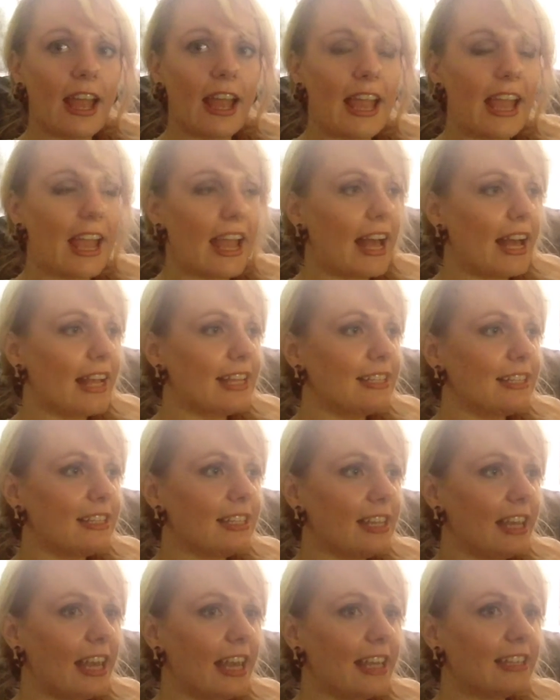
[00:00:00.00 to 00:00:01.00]

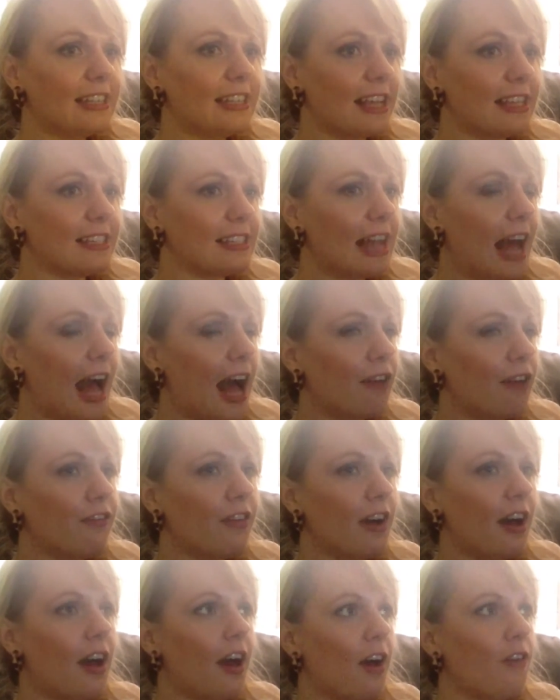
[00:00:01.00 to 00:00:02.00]
and it does have
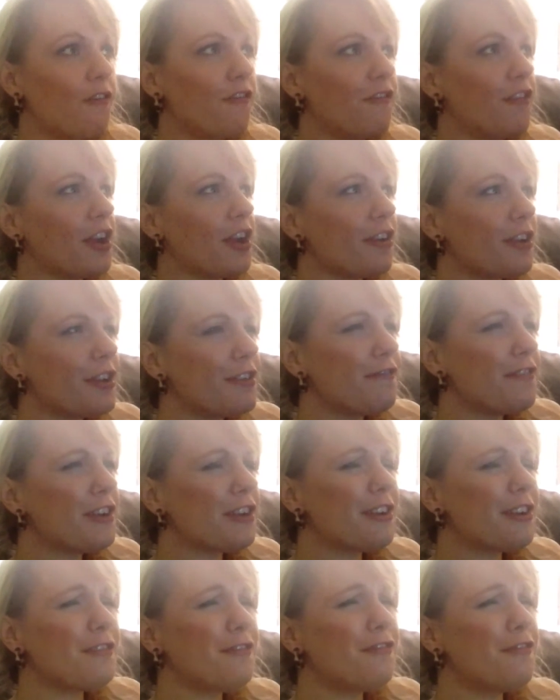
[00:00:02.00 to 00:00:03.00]
a very,
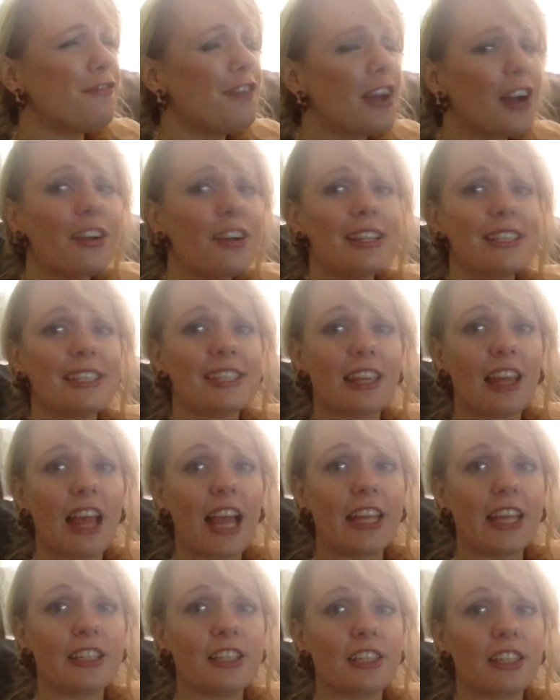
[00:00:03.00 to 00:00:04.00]
very, very
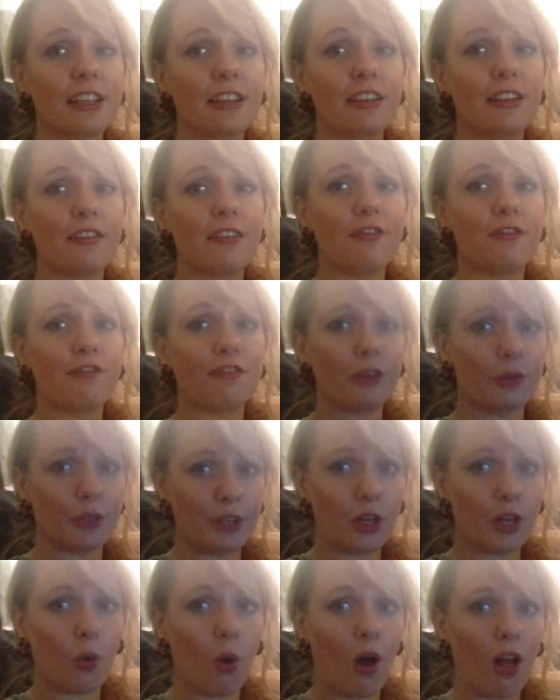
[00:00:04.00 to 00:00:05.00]
slight
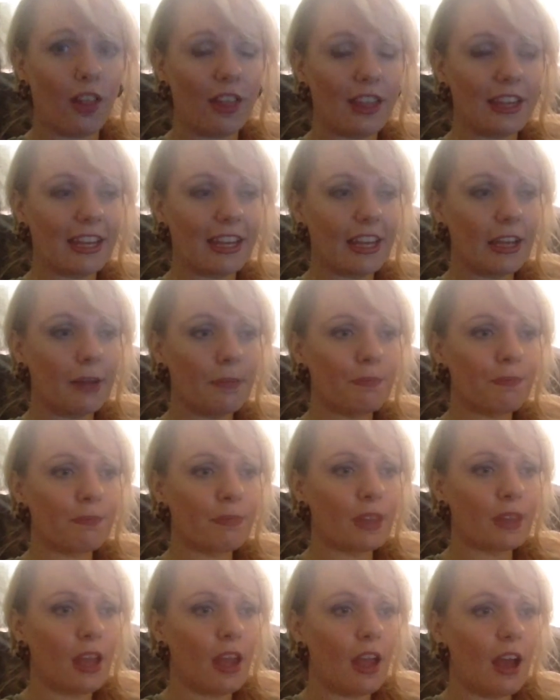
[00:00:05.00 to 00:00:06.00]
fruity quality.
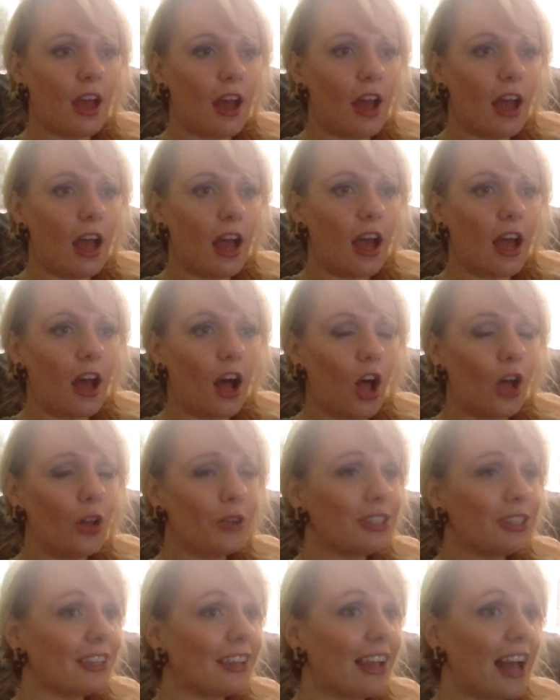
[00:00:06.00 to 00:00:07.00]

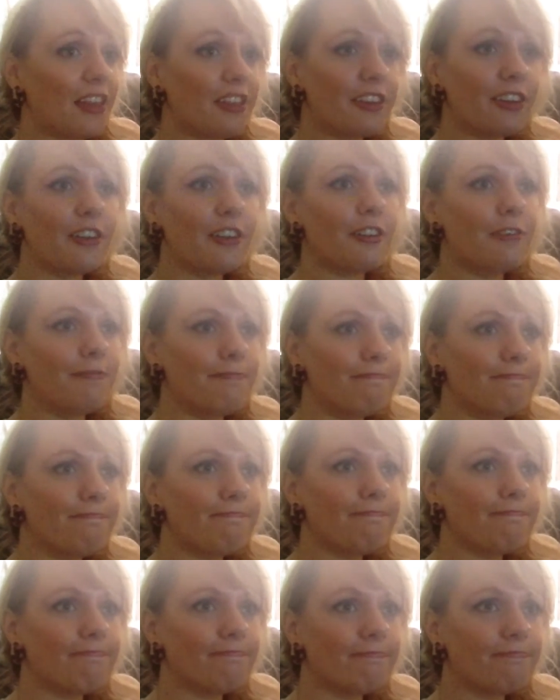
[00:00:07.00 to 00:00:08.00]
Altogether,
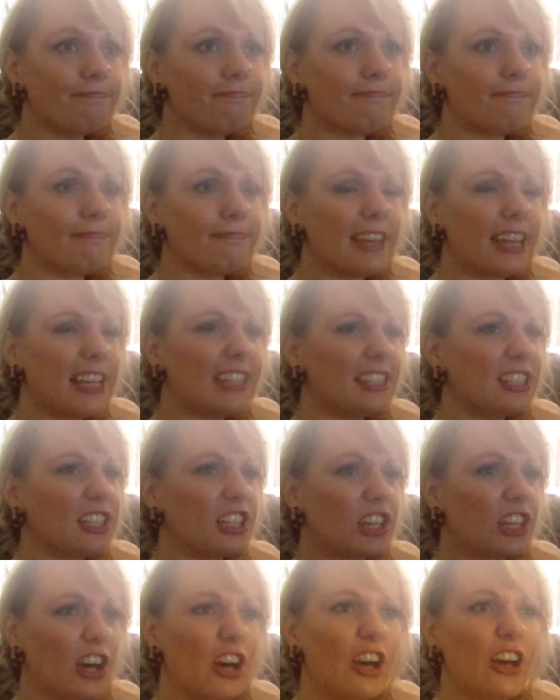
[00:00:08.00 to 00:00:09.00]
it's
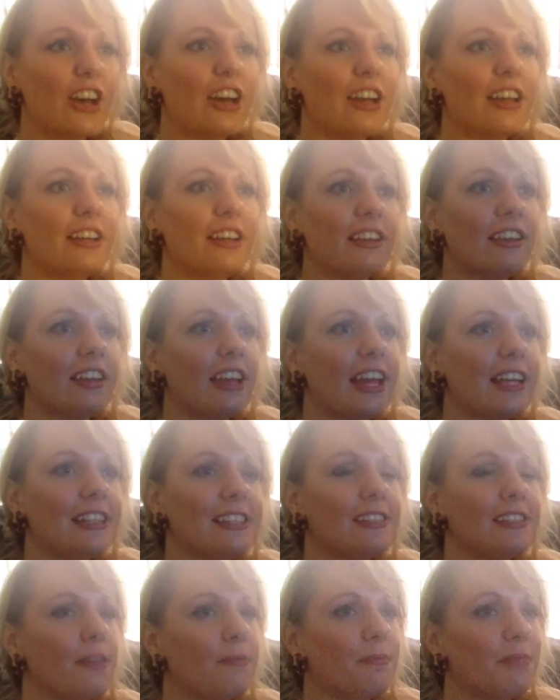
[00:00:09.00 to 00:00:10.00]
good.
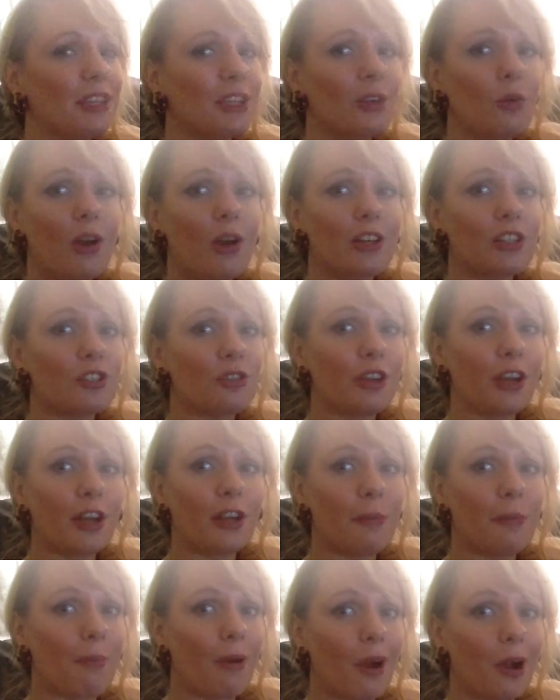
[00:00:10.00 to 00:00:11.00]
It's something you want to drink
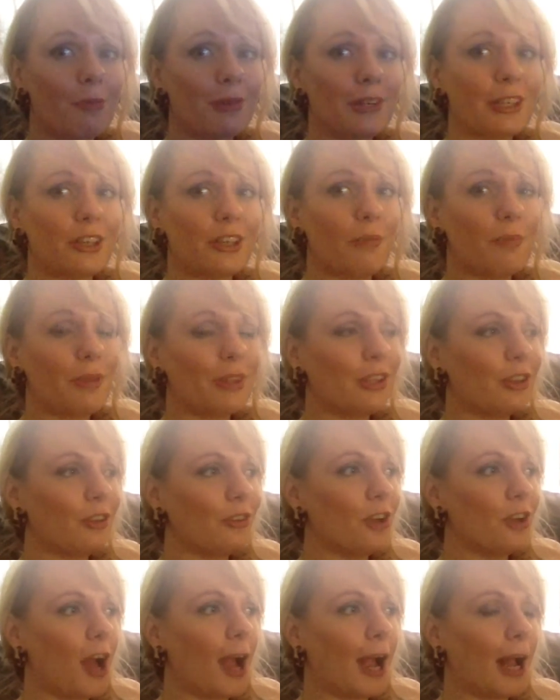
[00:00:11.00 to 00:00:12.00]
on a barbecue, but that
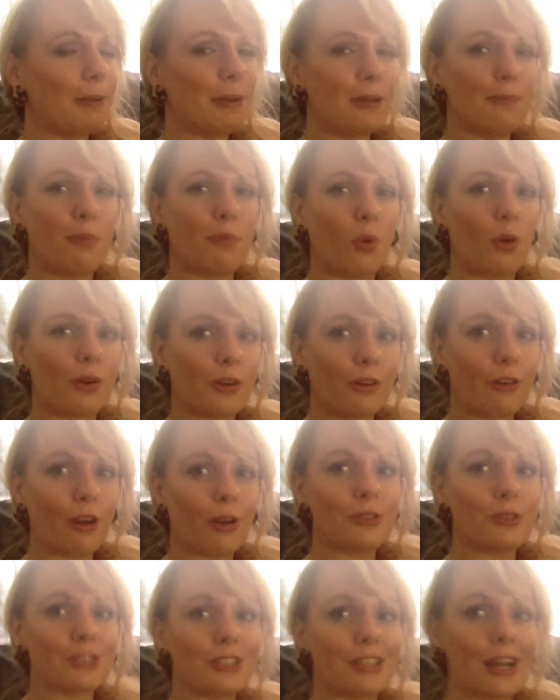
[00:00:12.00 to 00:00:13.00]
you're not going to be bored or
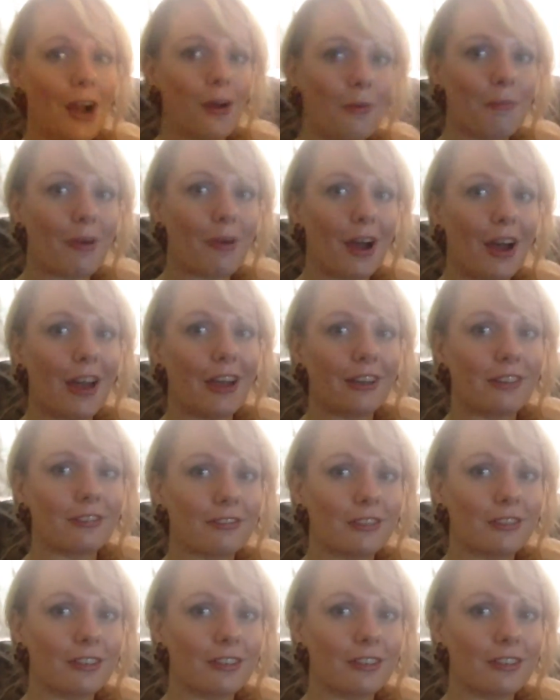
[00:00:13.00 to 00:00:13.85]
grossed out by.